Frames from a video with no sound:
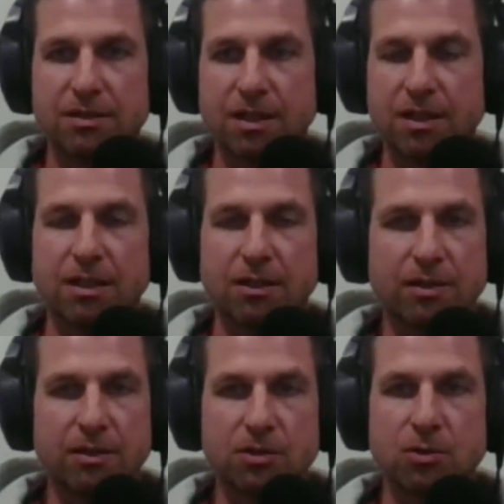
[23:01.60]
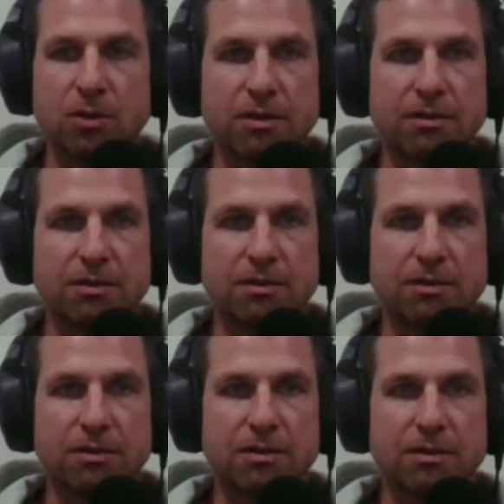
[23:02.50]
cut ourselves short
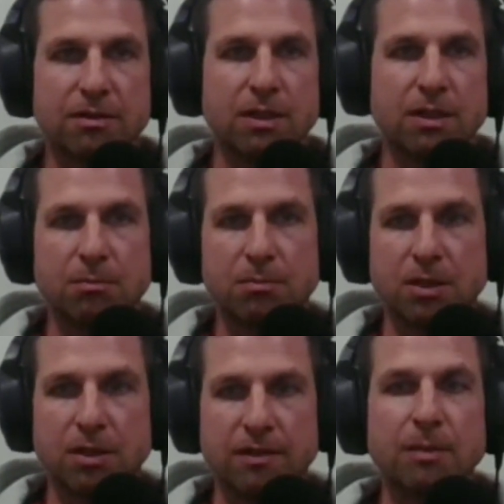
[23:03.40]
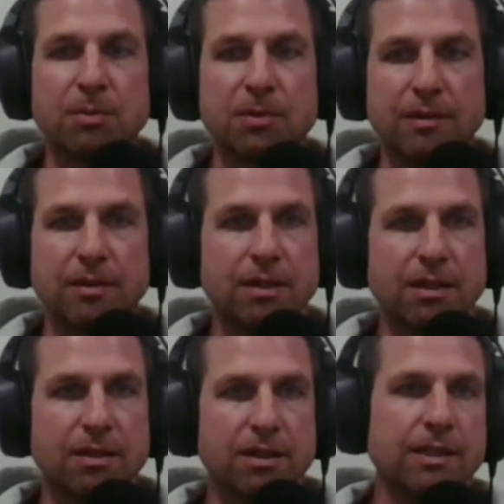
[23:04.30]
when we put a substance in
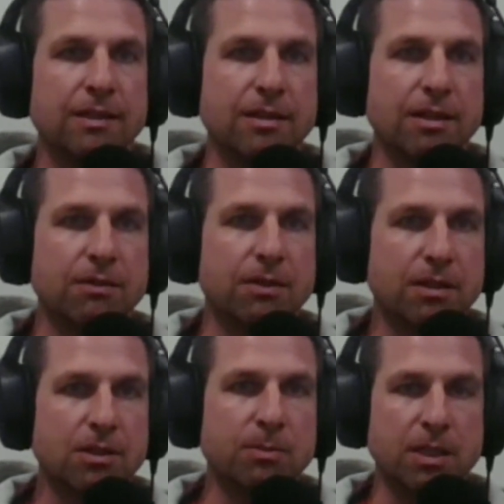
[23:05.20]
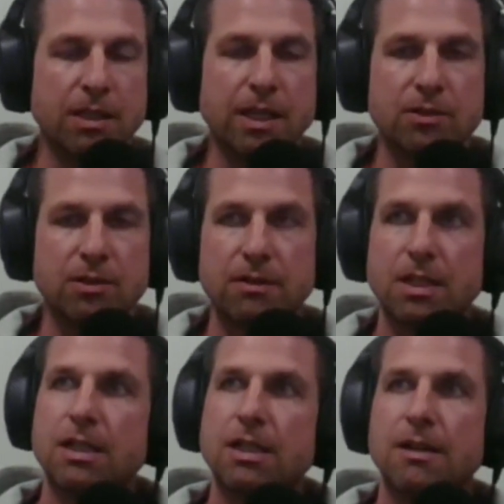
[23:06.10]
there instead of a human connection.
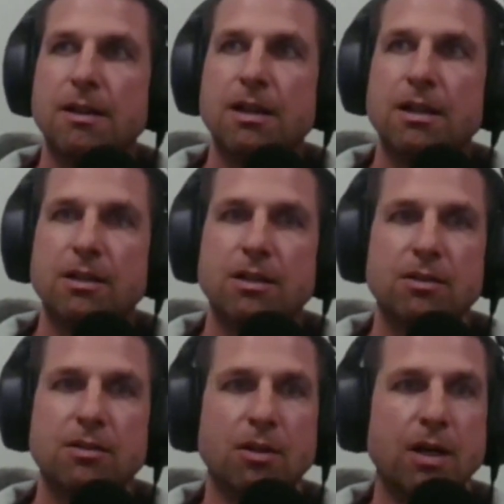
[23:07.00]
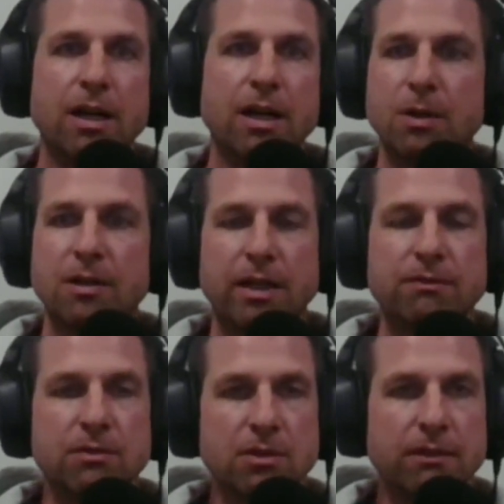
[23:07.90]
So I always
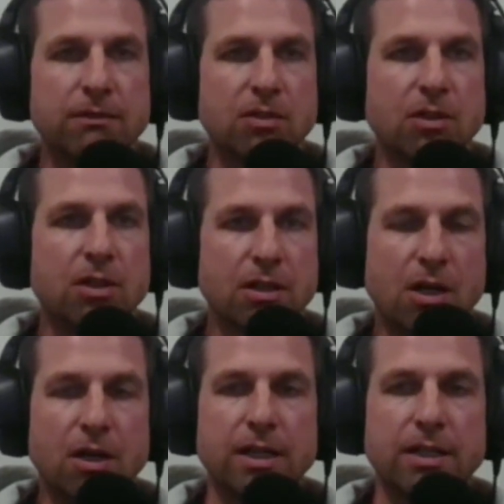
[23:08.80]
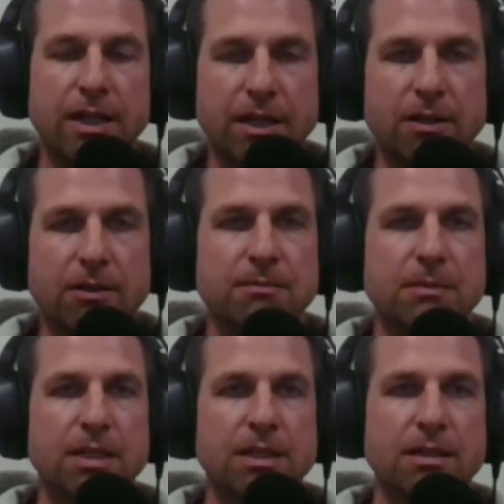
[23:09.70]
love just calling that out
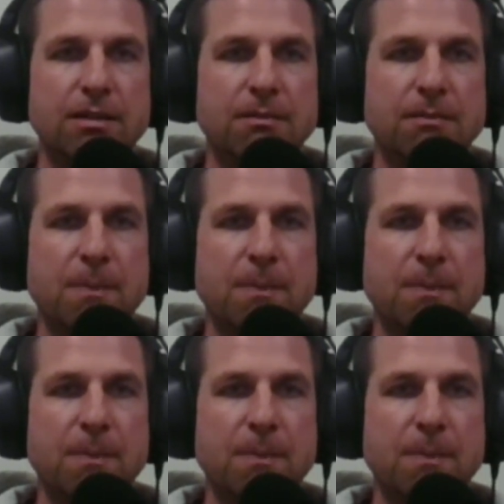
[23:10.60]
and